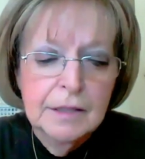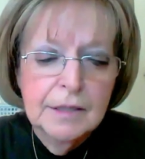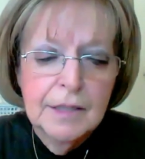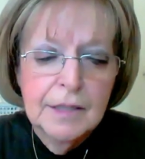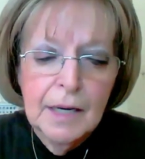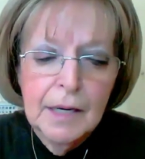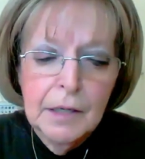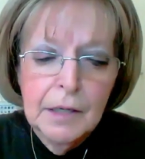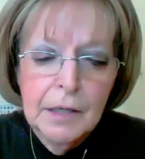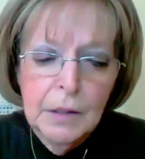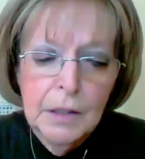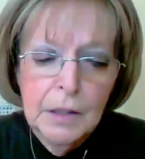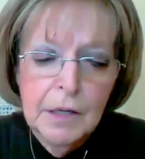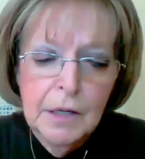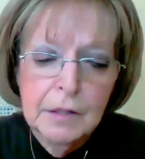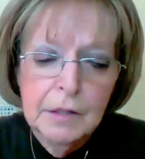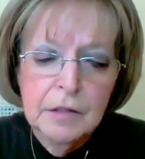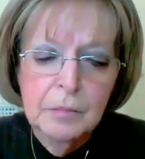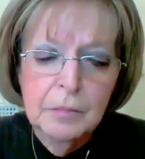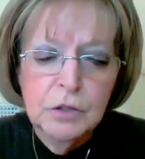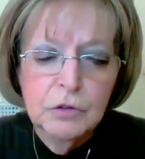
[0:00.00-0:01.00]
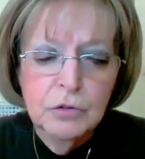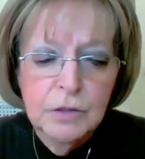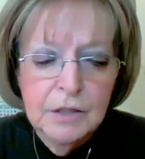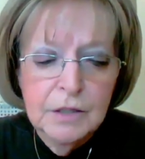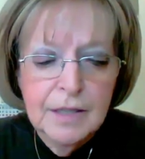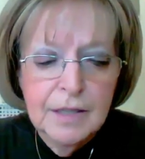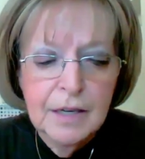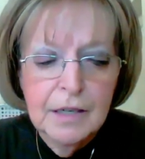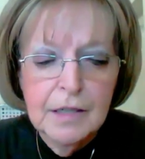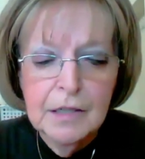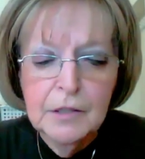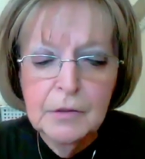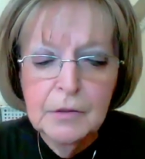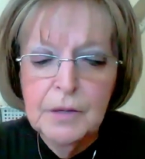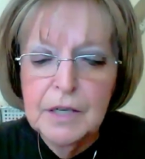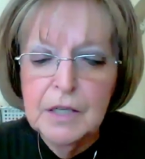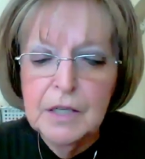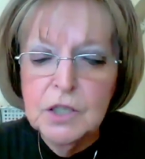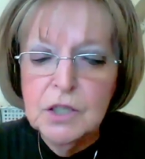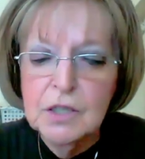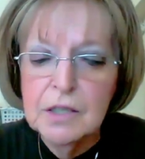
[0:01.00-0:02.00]
Dialogue, the Madrid
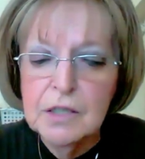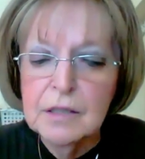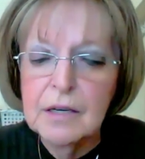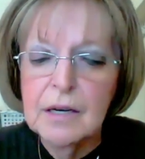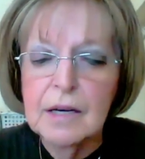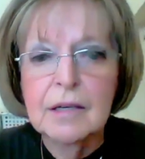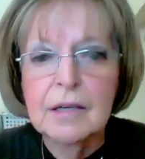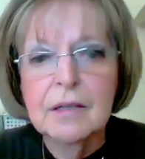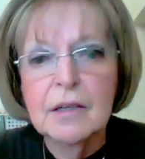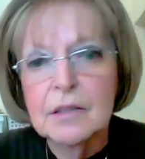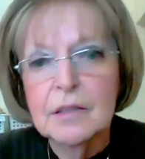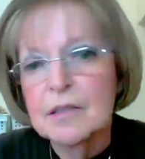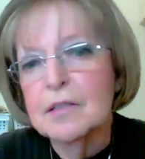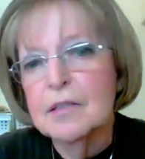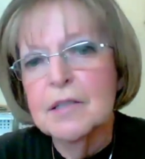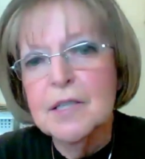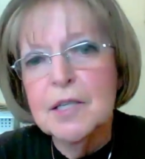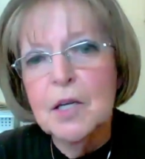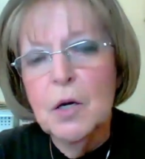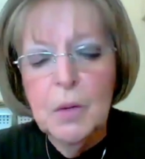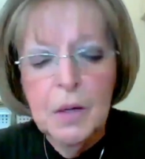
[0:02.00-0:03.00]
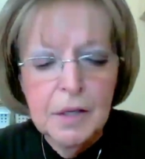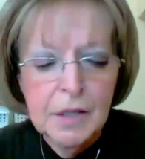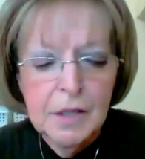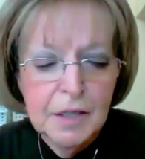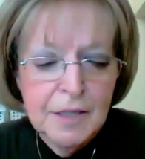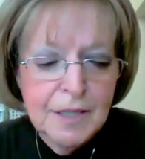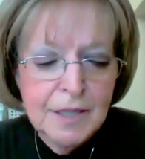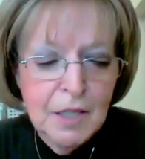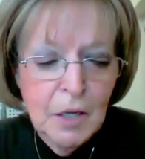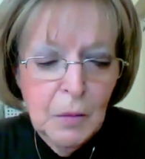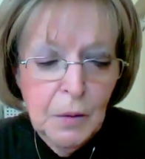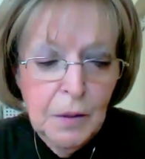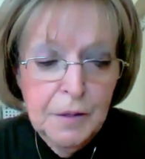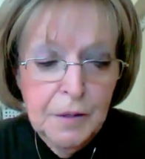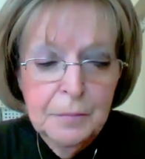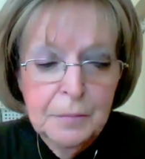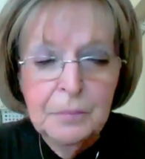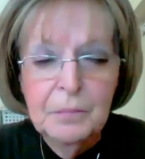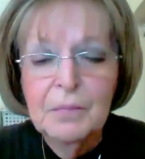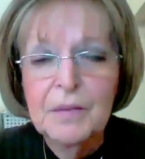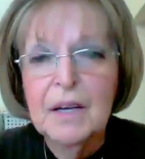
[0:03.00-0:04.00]
Declaration, and so on and so
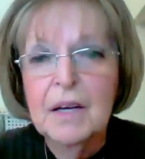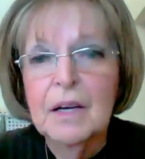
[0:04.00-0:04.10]
on.